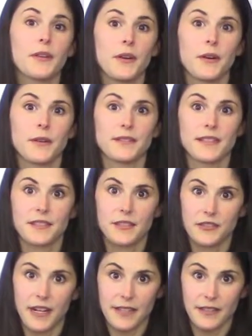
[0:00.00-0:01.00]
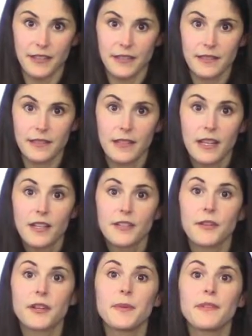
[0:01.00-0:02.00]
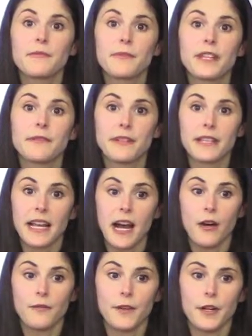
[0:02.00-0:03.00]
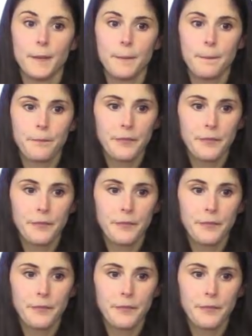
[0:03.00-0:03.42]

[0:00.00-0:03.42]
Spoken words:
those stressors. So it can be really, really helpful.